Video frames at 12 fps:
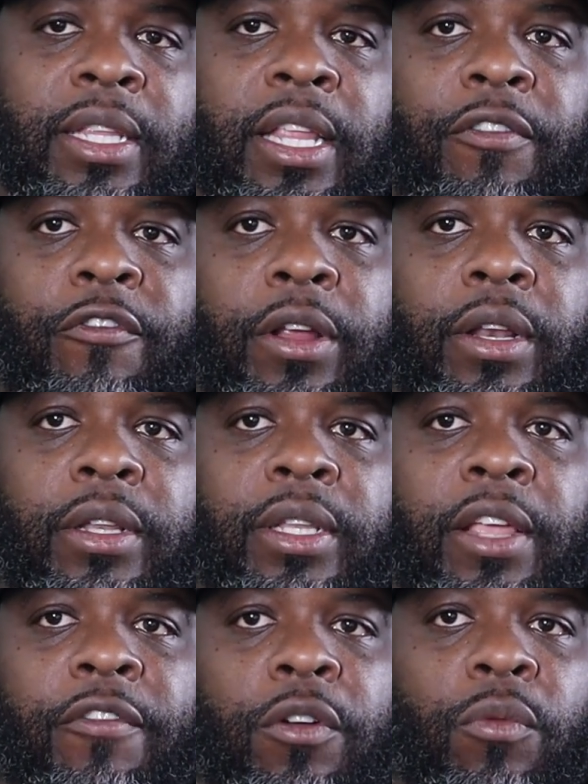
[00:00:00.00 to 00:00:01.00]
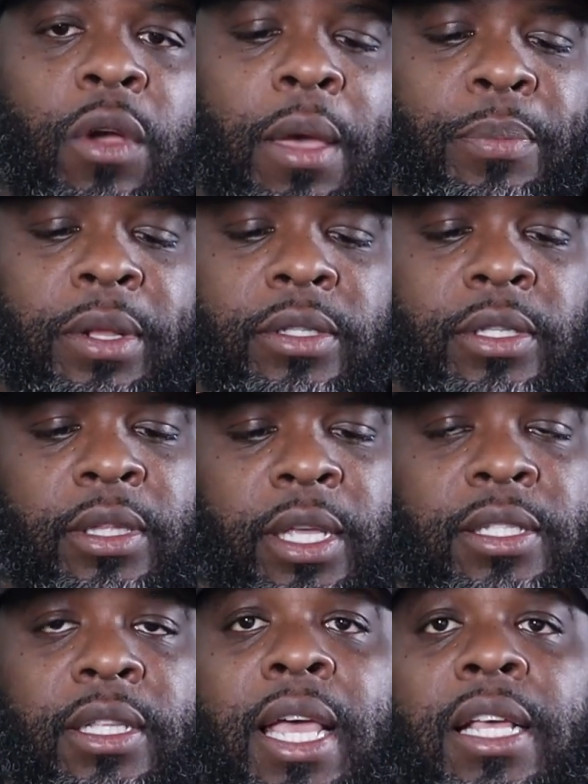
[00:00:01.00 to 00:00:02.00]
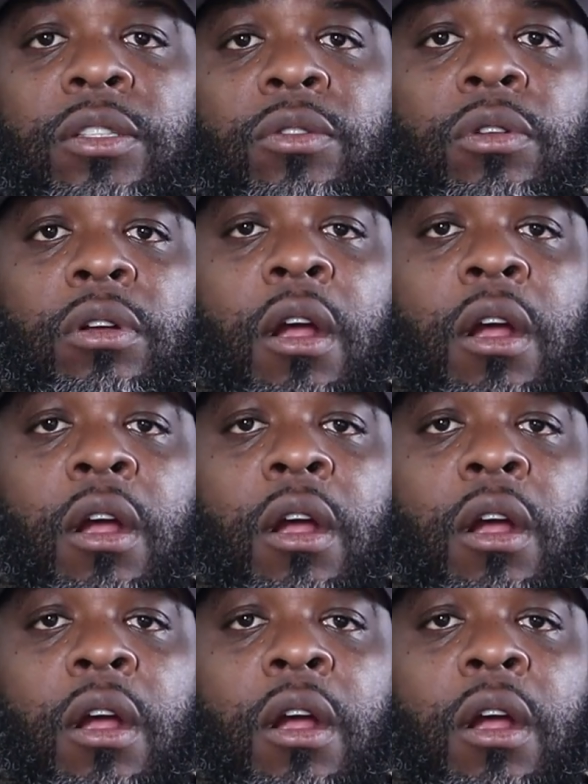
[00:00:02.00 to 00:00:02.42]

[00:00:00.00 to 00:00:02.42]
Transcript: different weapons and things of that sort.